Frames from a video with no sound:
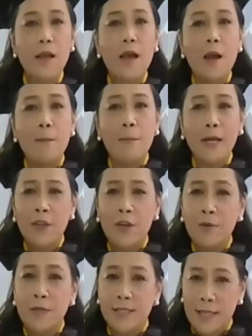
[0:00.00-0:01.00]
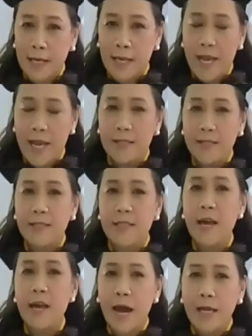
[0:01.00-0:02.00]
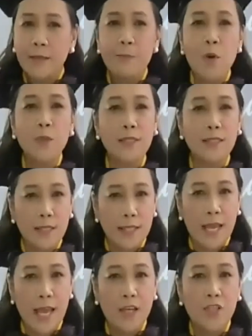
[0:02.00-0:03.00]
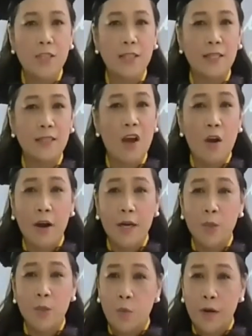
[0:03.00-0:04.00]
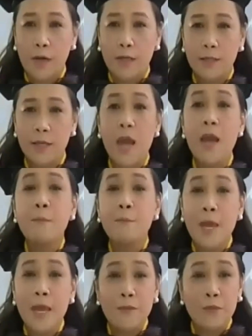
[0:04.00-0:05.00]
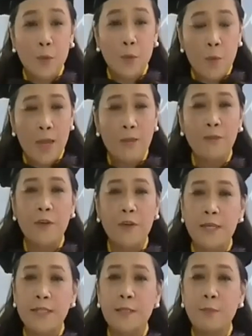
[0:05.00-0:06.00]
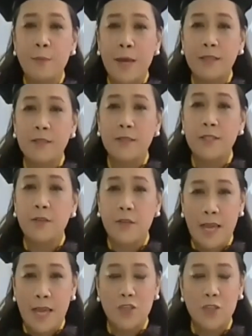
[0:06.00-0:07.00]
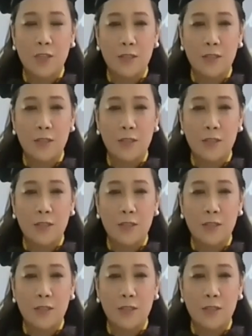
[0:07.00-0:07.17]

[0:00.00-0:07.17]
But your resilience, utmost dedication, and hard work paved the way for this momentous occasion.